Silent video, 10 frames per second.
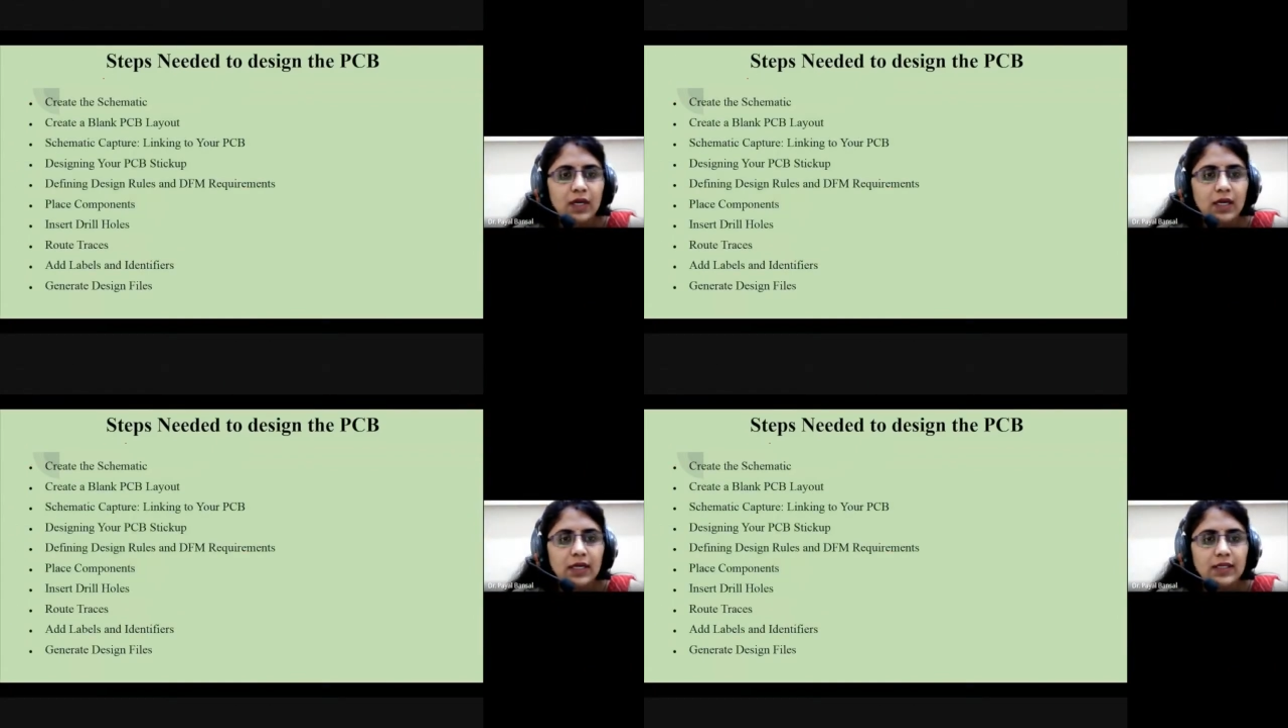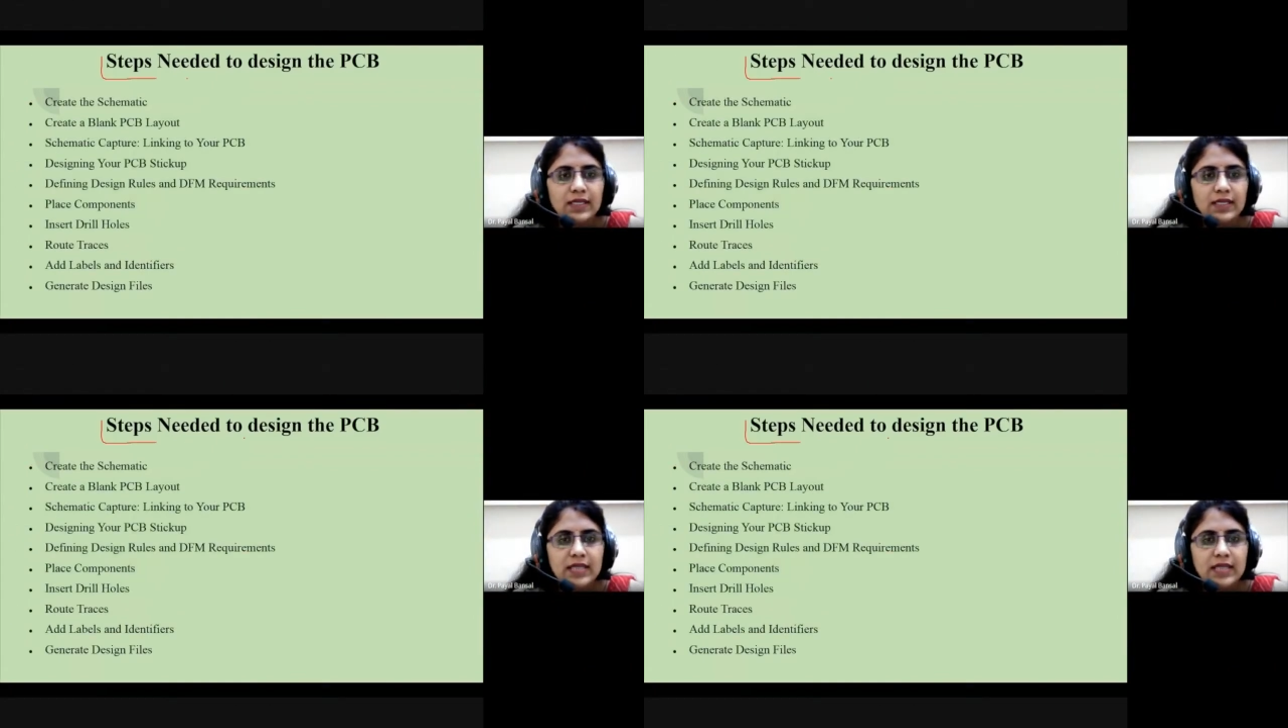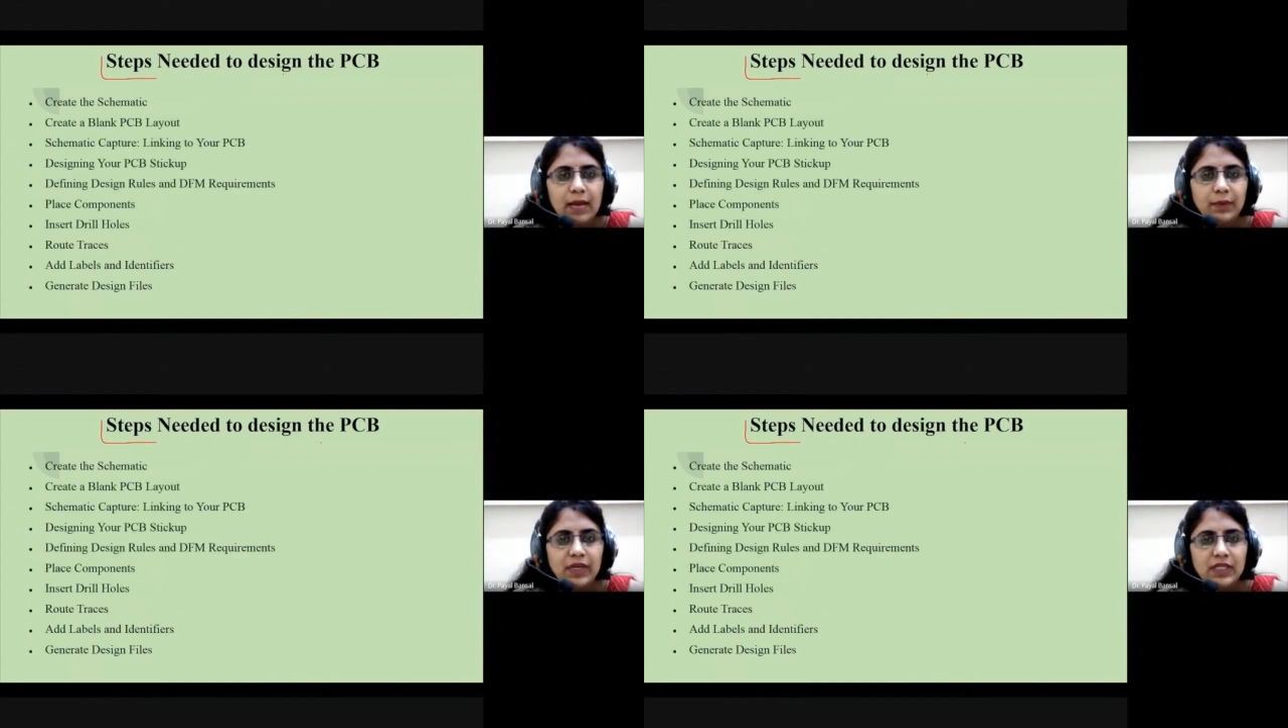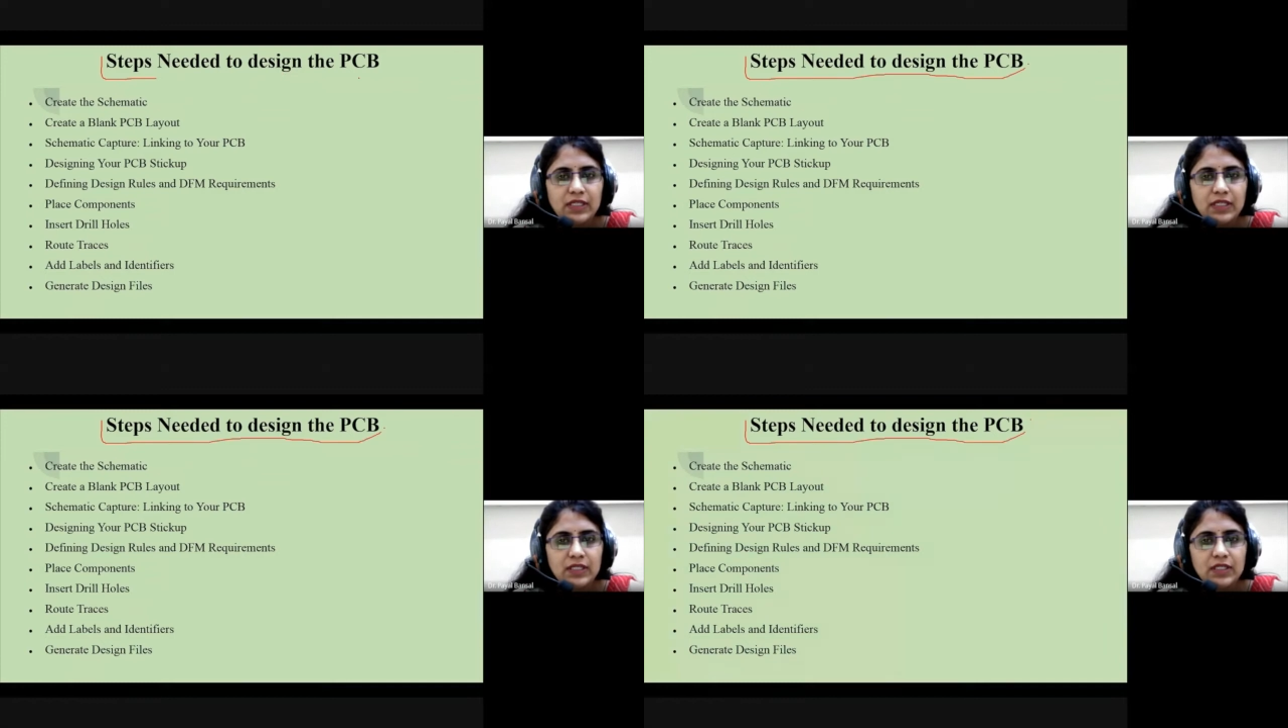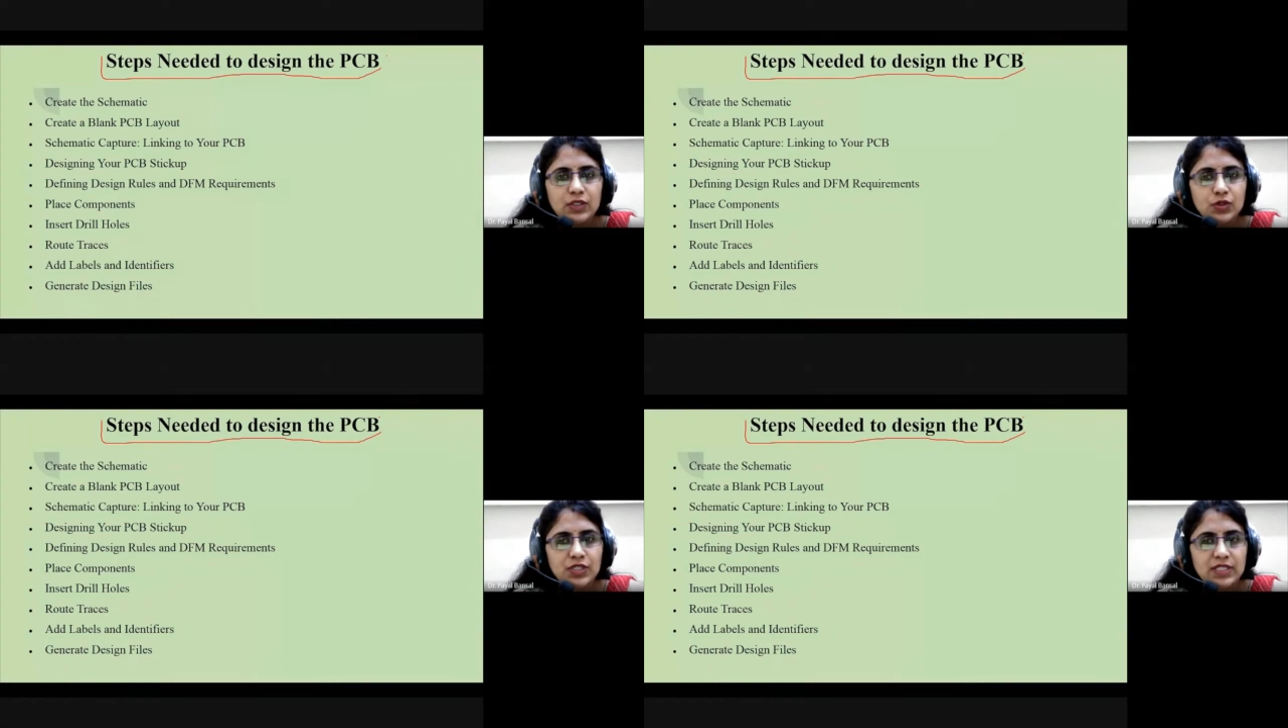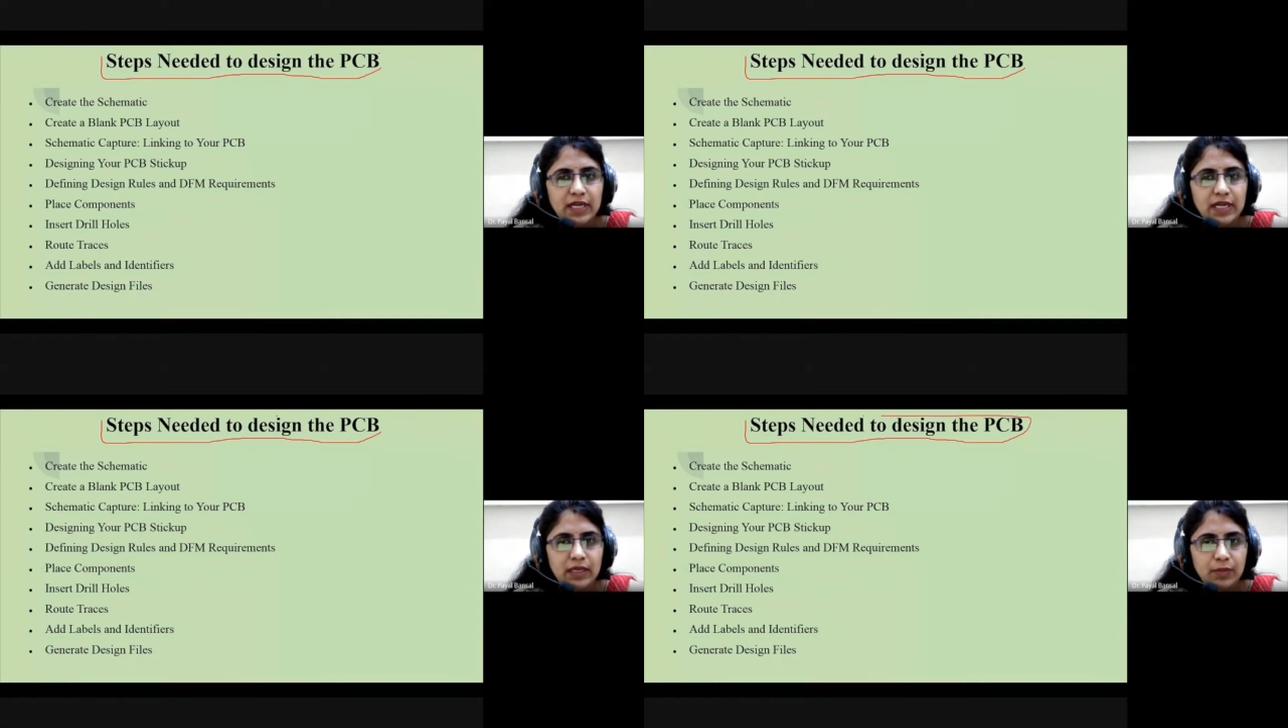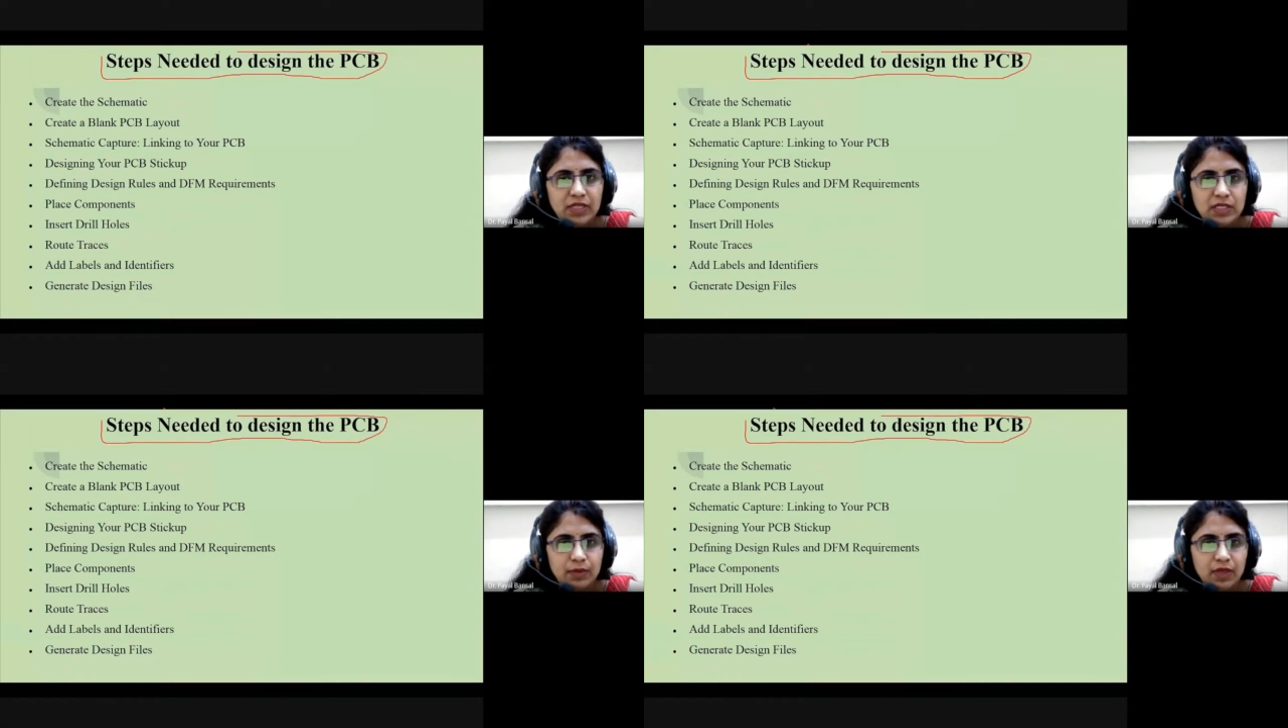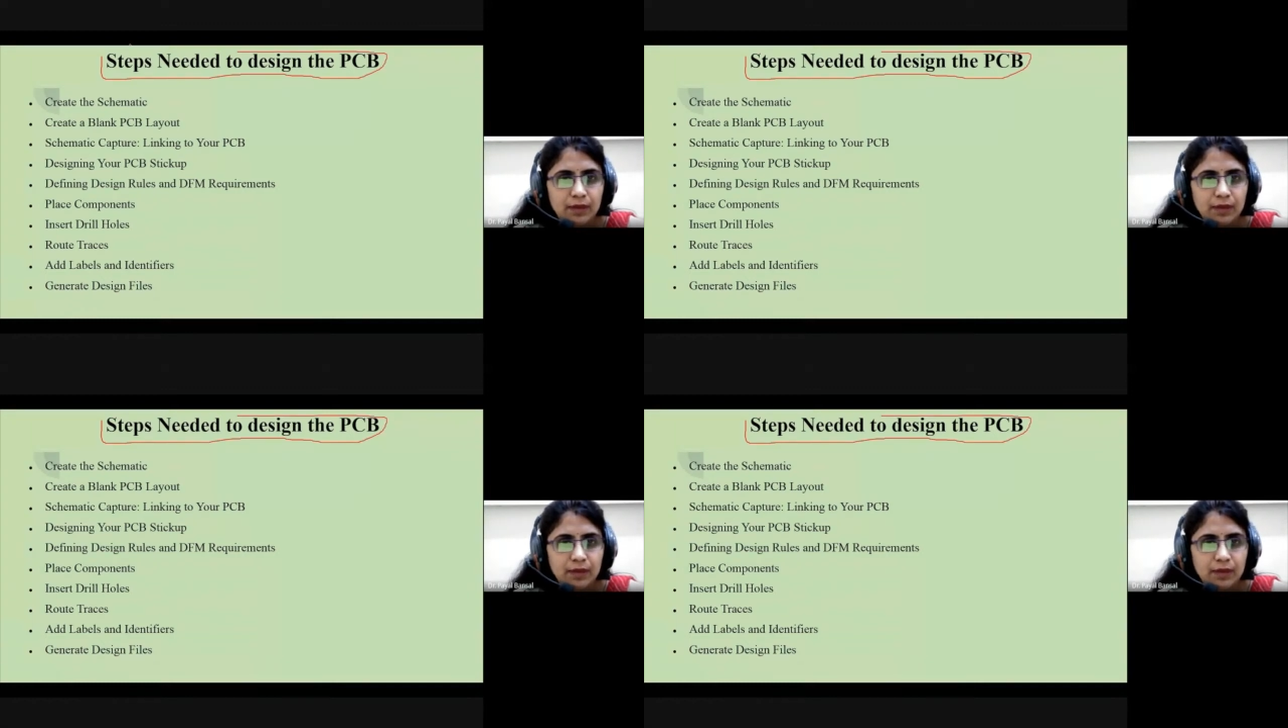the step needed to design a PCB.